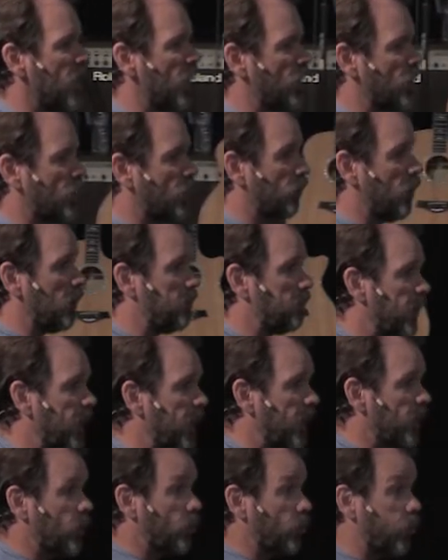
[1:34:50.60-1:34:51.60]
is to
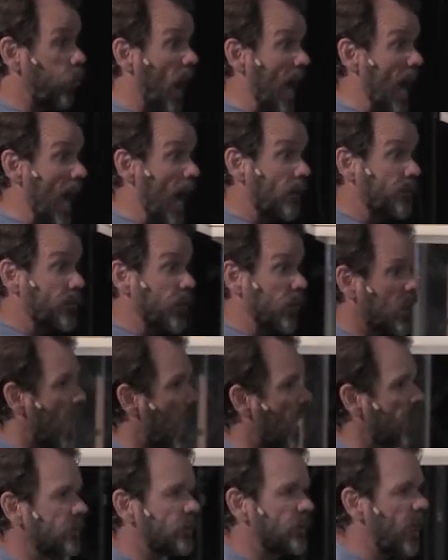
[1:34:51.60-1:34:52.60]
repent, cry out to
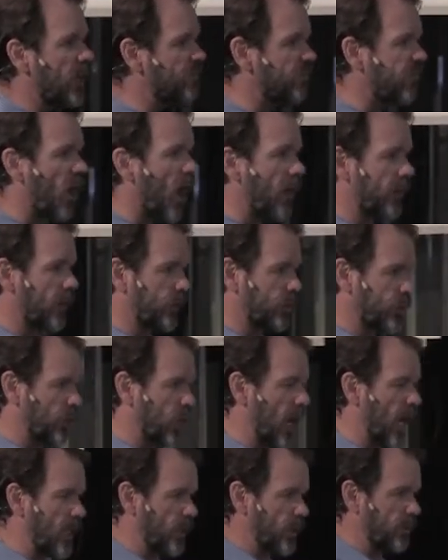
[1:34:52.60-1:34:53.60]
God and say, Father,
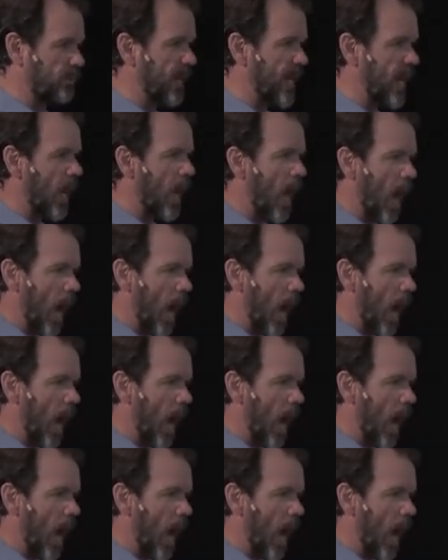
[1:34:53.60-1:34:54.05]
change me.